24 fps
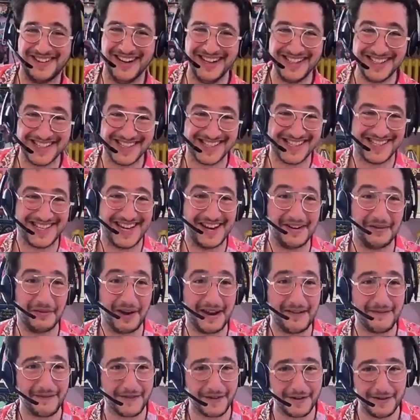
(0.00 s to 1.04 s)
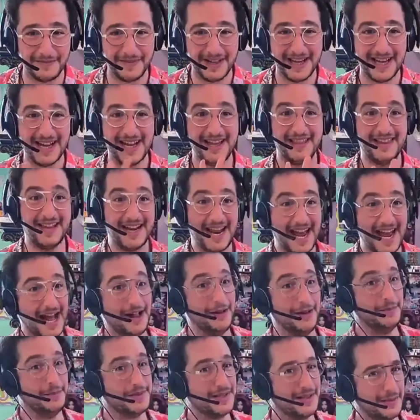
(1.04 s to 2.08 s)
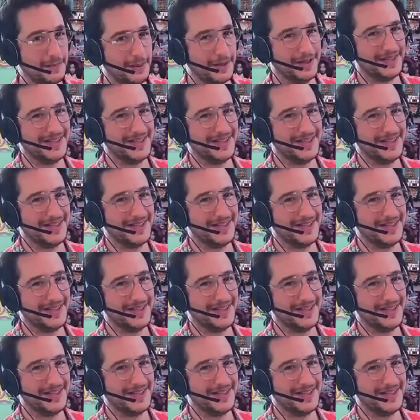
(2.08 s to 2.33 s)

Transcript: trying to stay away from that helped